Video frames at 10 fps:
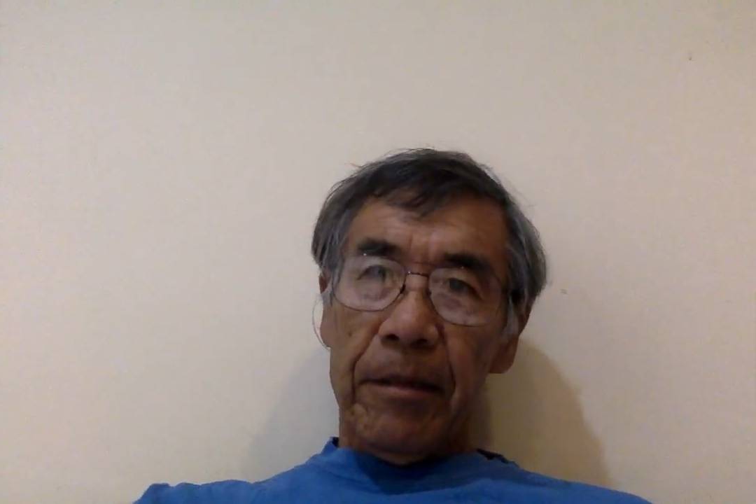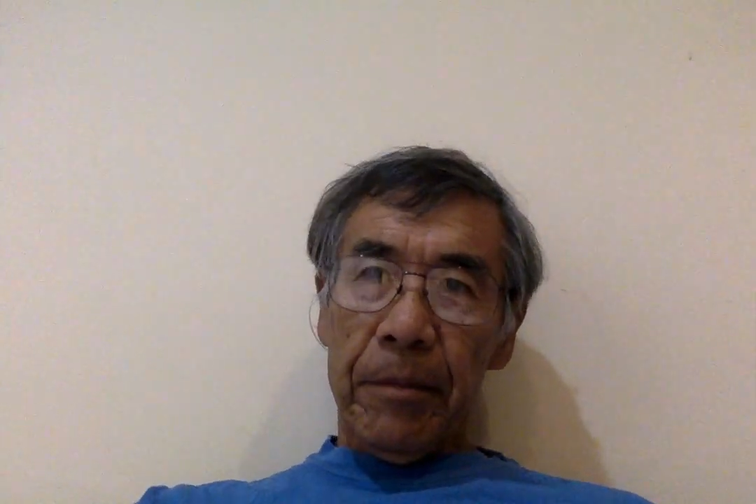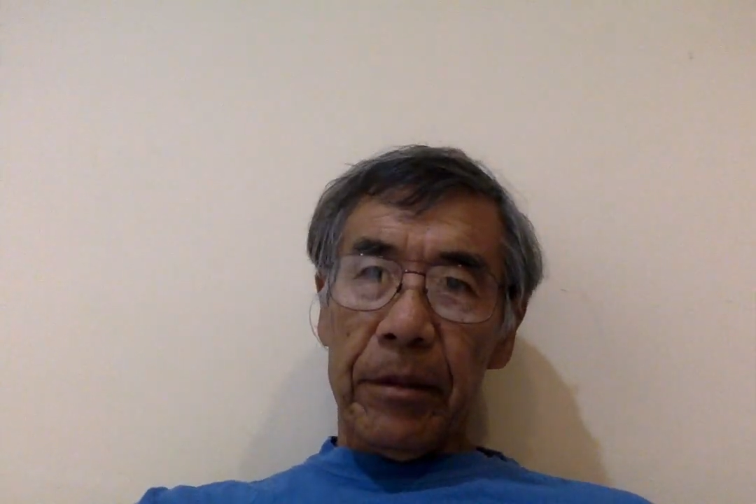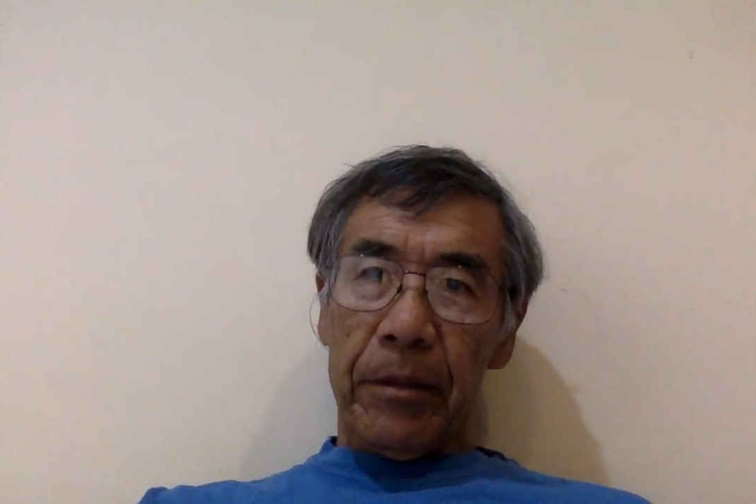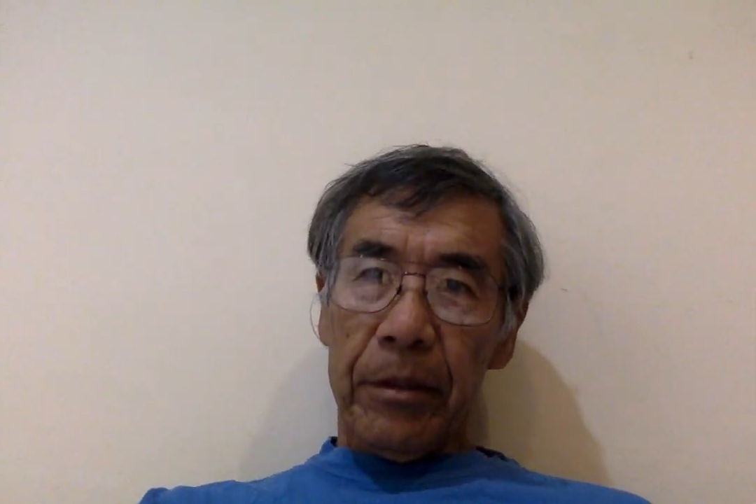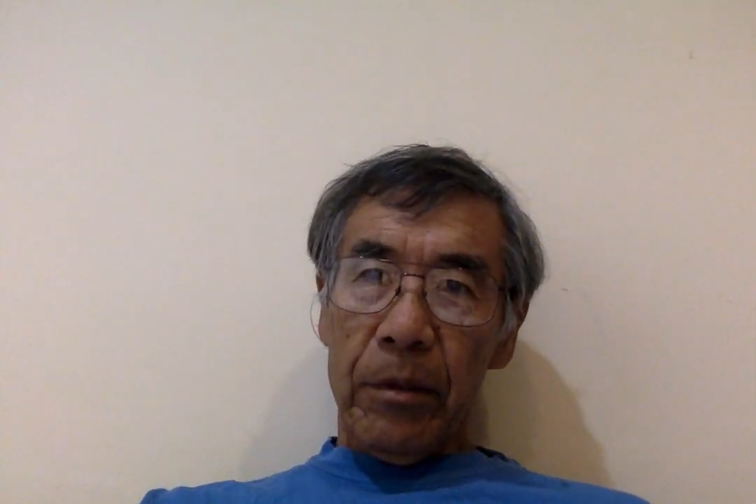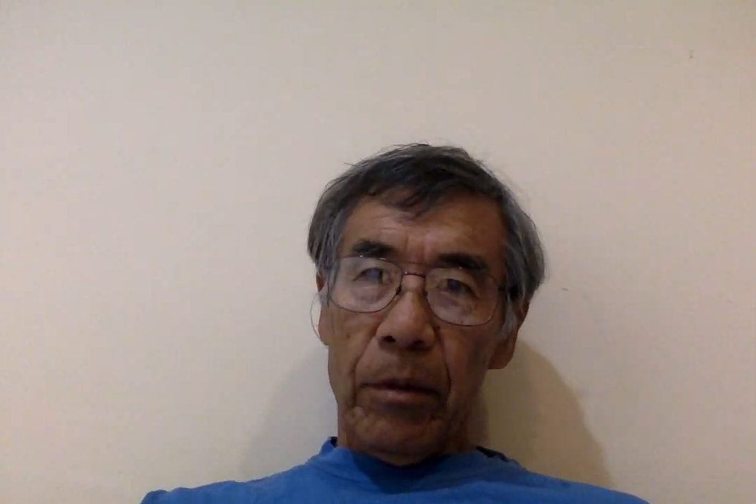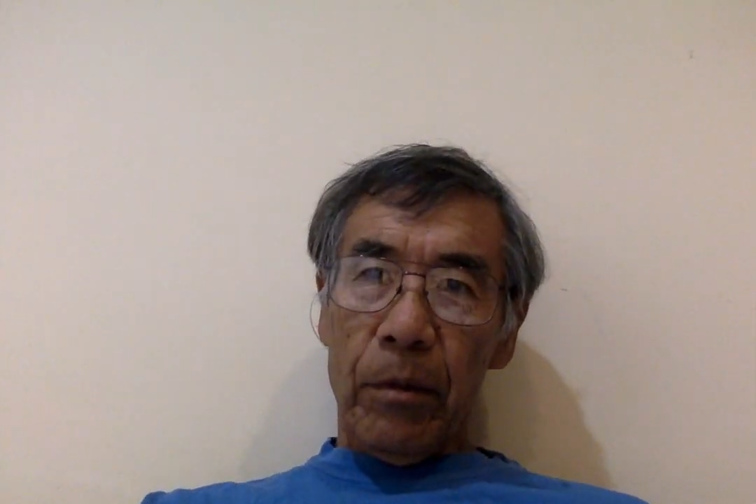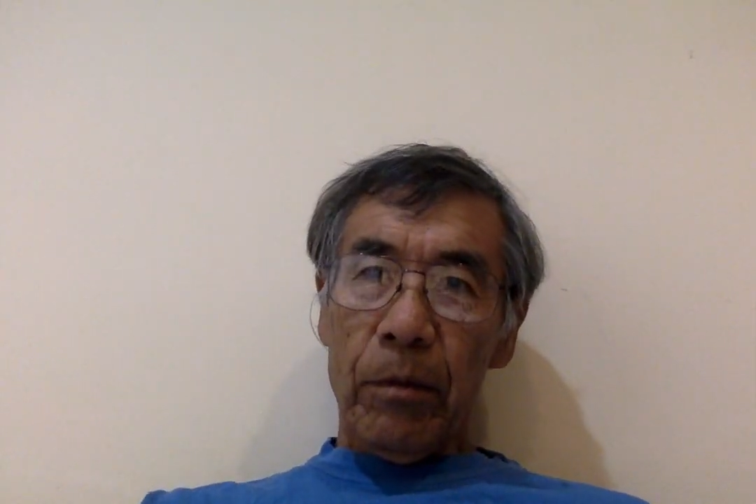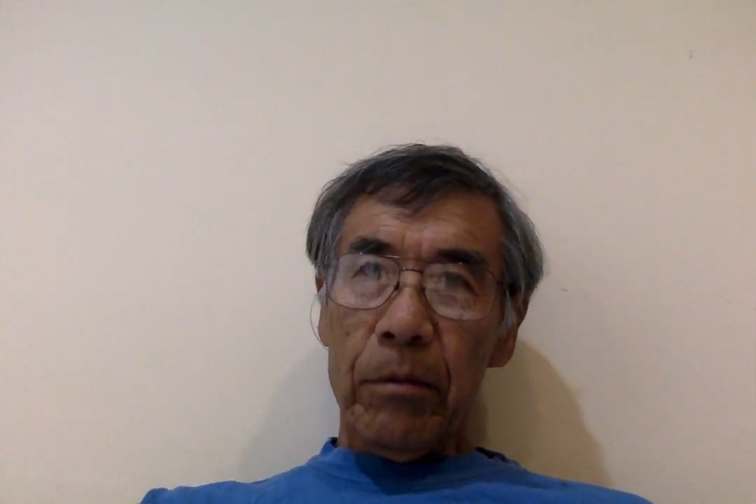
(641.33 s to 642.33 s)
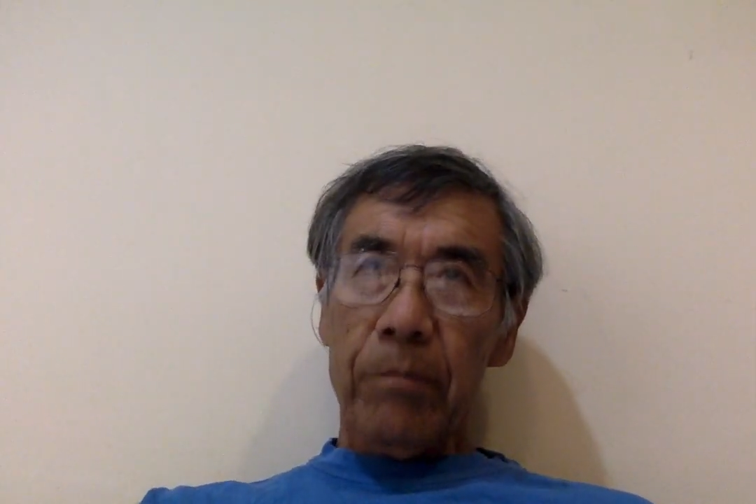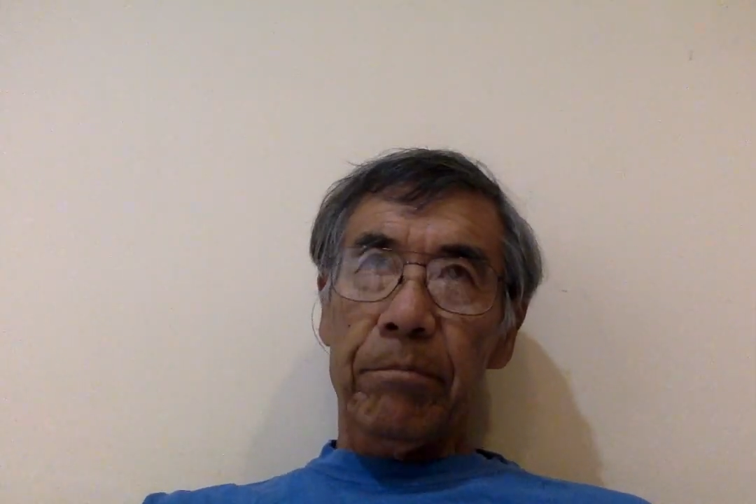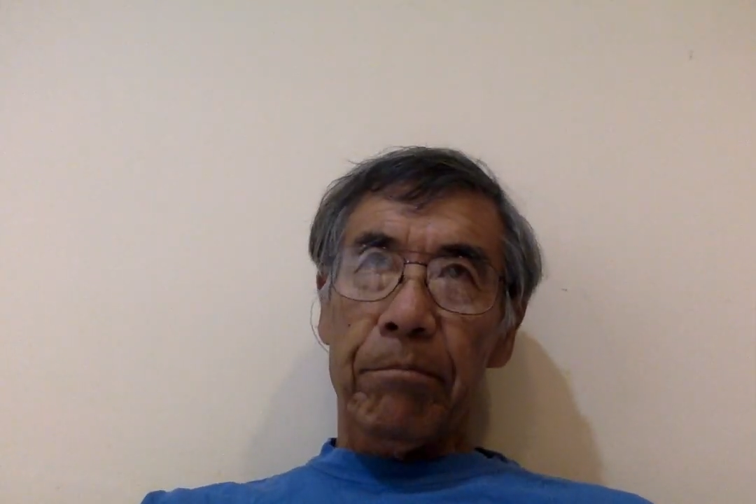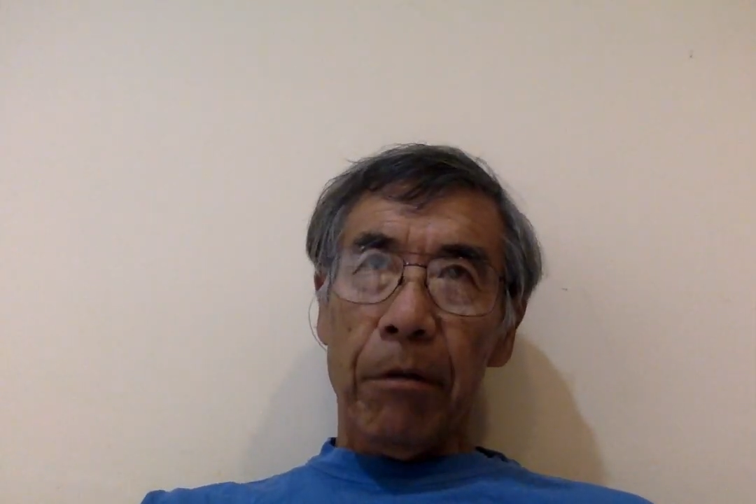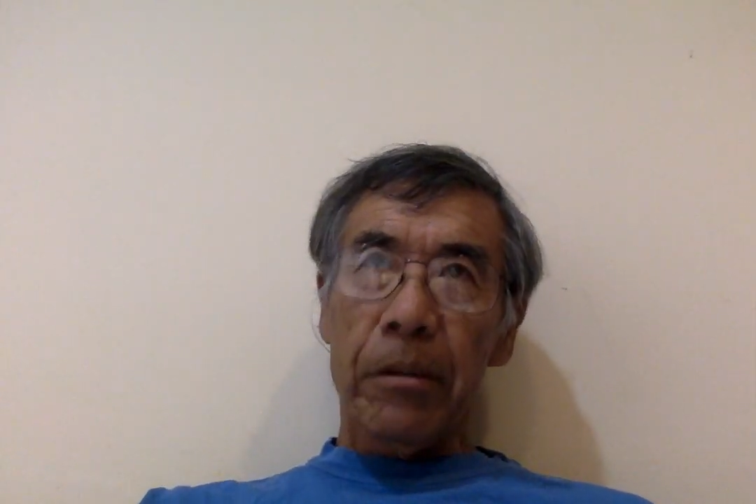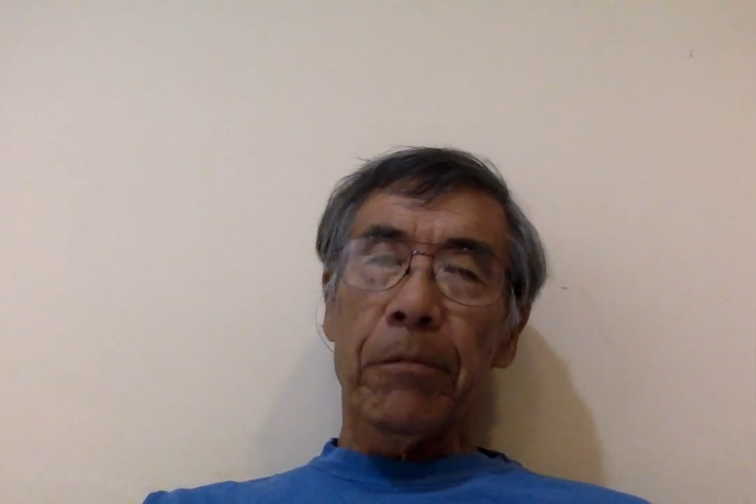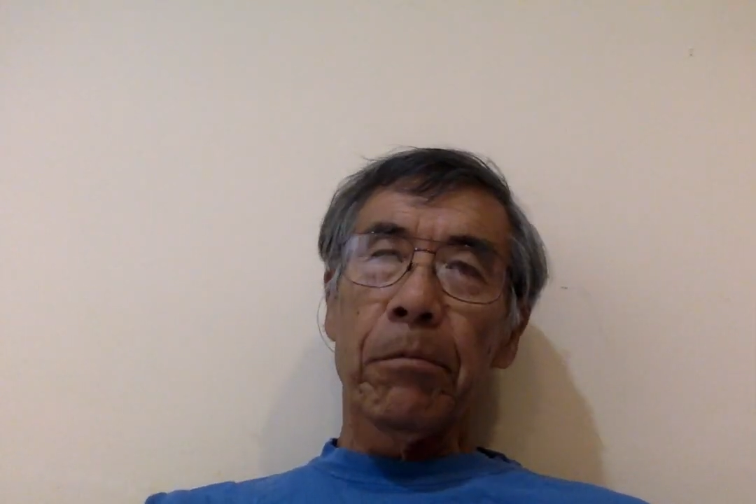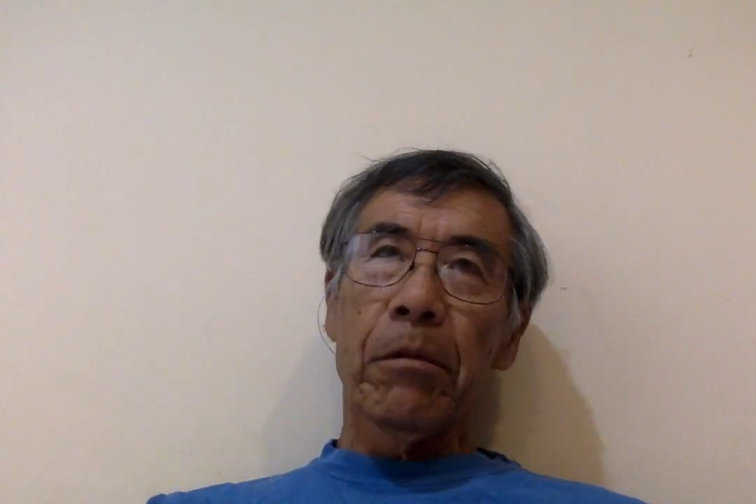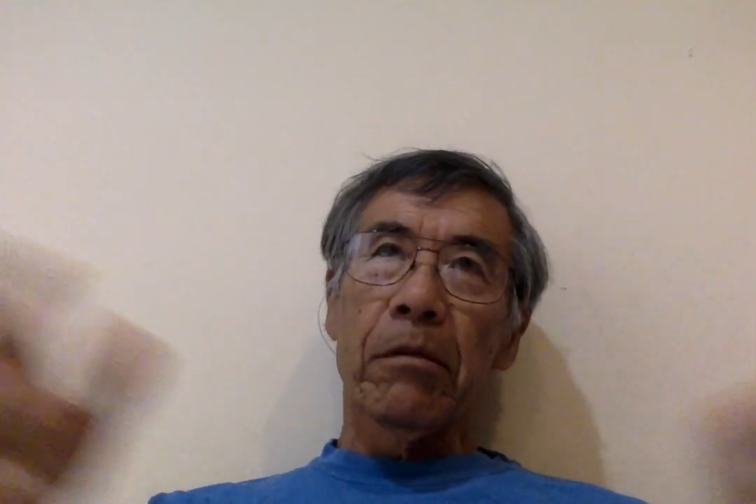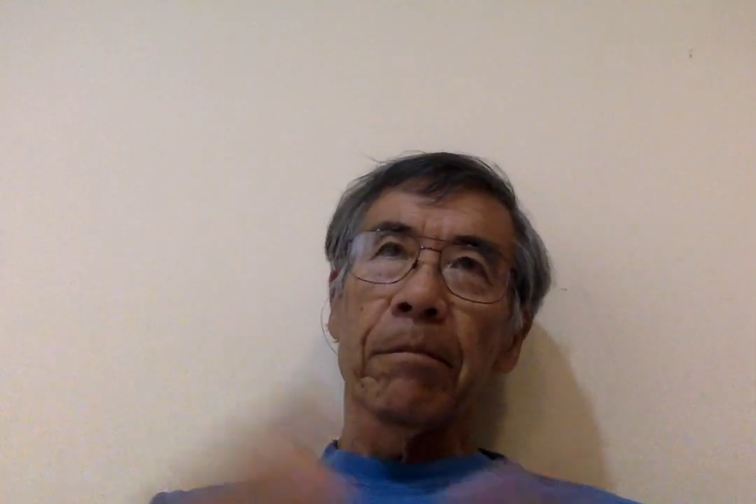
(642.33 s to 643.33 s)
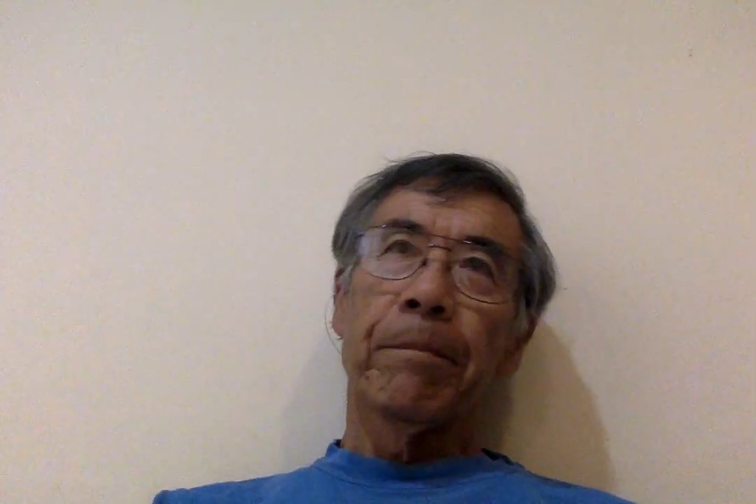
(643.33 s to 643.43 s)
but all possible